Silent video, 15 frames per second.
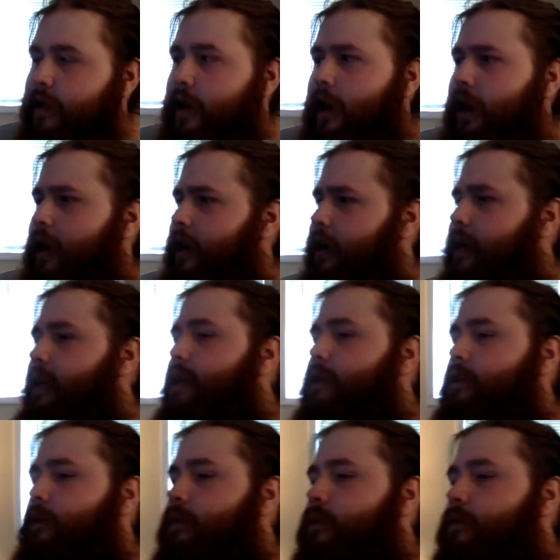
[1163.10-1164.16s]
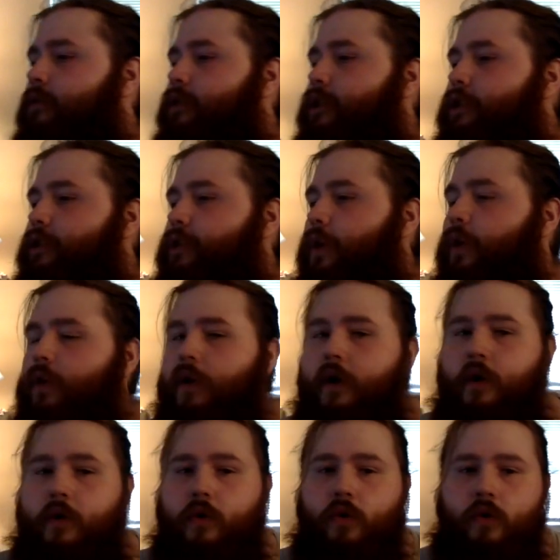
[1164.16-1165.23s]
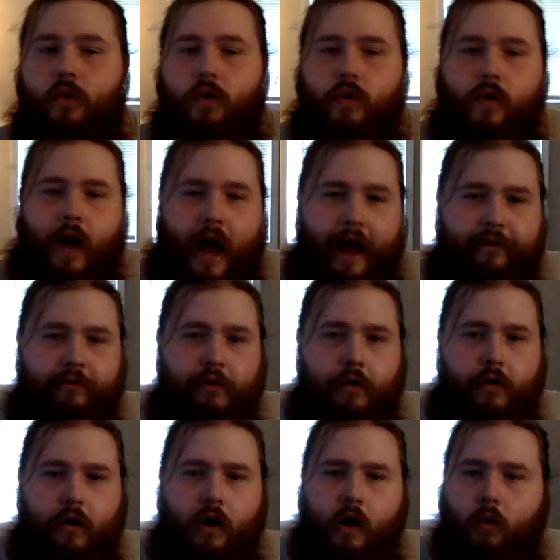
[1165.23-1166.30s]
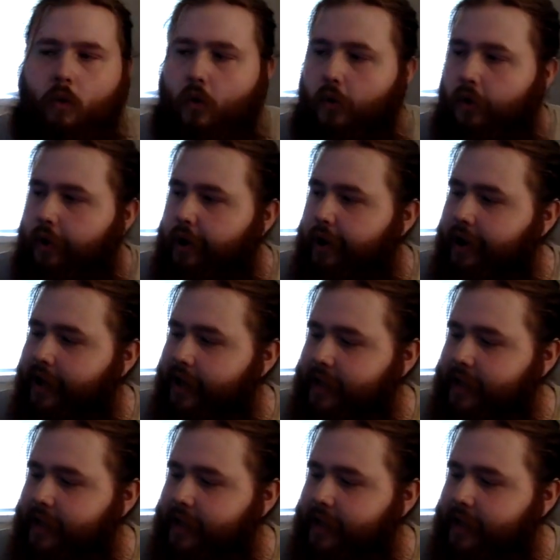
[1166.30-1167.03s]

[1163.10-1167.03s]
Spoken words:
Jinzo, who after a war